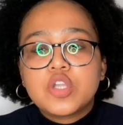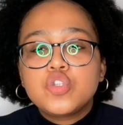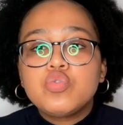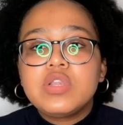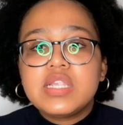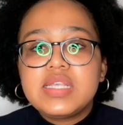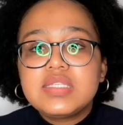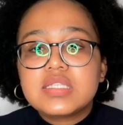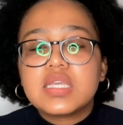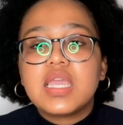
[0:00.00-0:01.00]
to
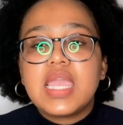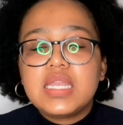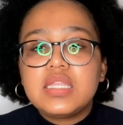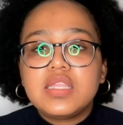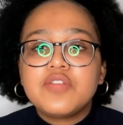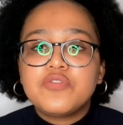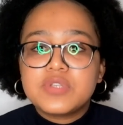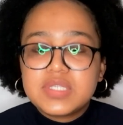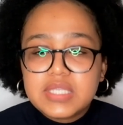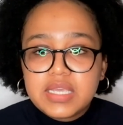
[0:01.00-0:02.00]
list anything for
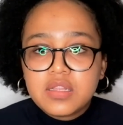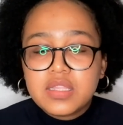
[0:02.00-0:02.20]
sale